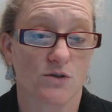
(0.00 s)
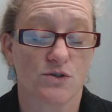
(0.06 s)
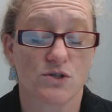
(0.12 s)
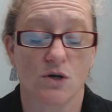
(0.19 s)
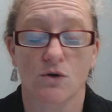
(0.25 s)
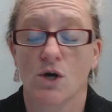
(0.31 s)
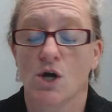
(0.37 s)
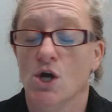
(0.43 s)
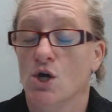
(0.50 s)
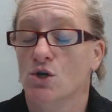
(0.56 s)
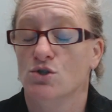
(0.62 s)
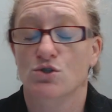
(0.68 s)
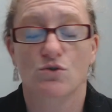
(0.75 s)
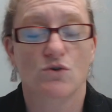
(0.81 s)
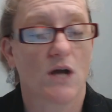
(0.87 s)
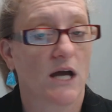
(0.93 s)
So
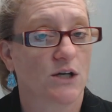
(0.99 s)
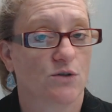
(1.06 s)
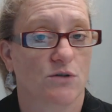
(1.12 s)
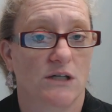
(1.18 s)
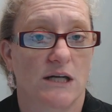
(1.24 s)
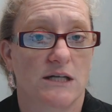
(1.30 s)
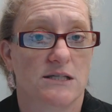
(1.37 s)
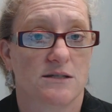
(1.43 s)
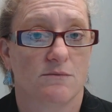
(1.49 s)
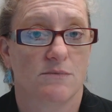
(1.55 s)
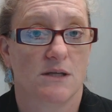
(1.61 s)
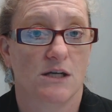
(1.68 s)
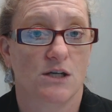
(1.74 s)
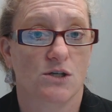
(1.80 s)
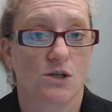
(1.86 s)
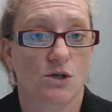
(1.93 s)
do not create
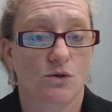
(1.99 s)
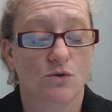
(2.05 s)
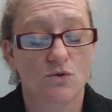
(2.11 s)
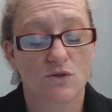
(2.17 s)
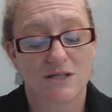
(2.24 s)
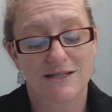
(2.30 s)
something new.